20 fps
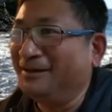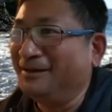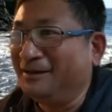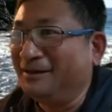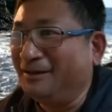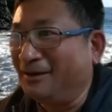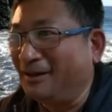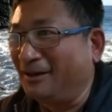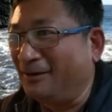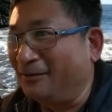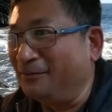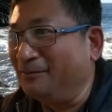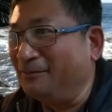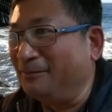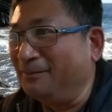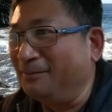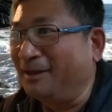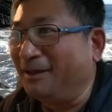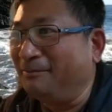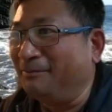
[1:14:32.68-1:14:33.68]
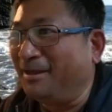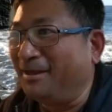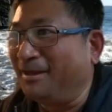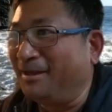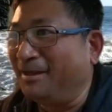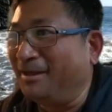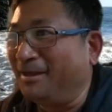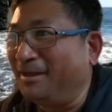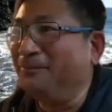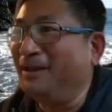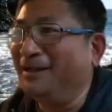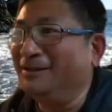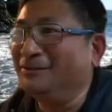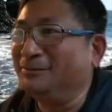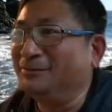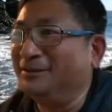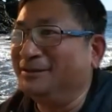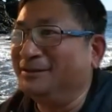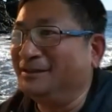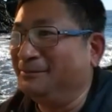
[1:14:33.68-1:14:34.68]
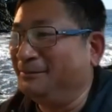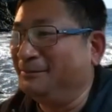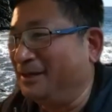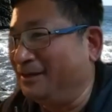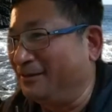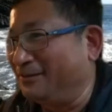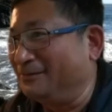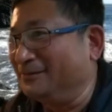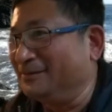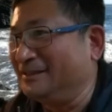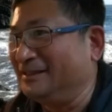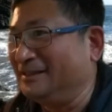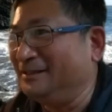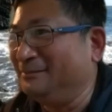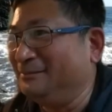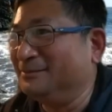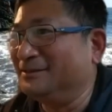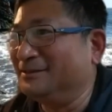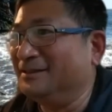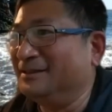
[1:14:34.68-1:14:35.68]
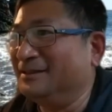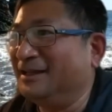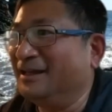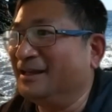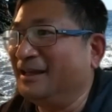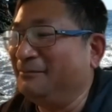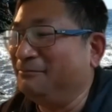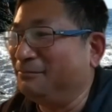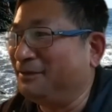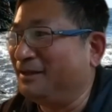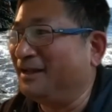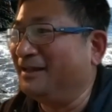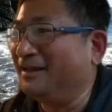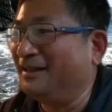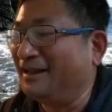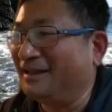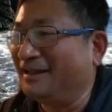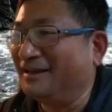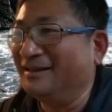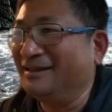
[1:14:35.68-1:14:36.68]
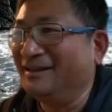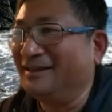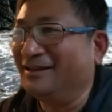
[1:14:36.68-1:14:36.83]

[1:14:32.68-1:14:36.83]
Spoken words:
my own management in my own teams. I can apply that. Yeah,